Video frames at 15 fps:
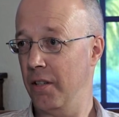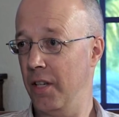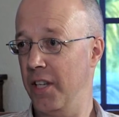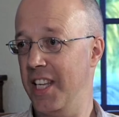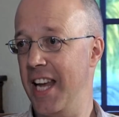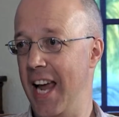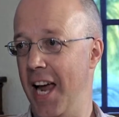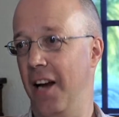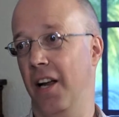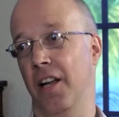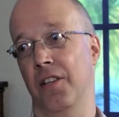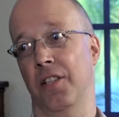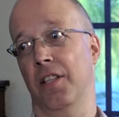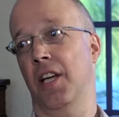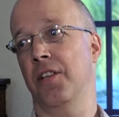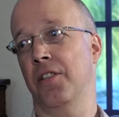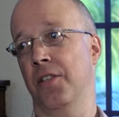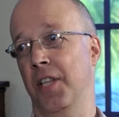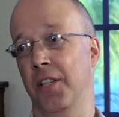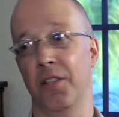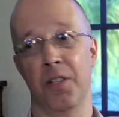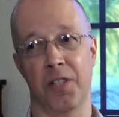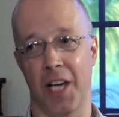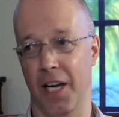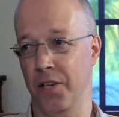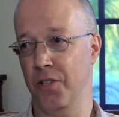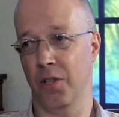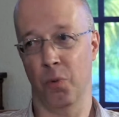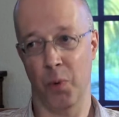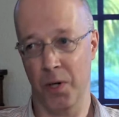And as I say, this is
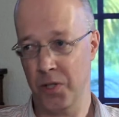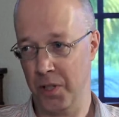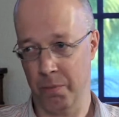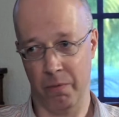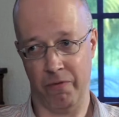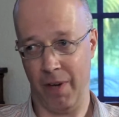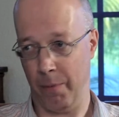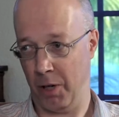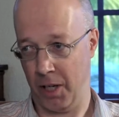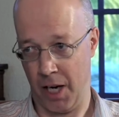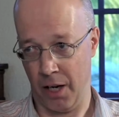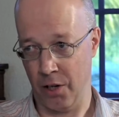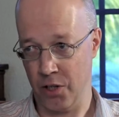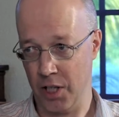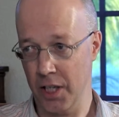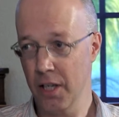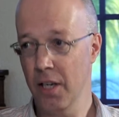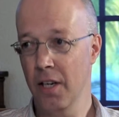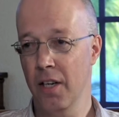ancient wisdom, feminine energy.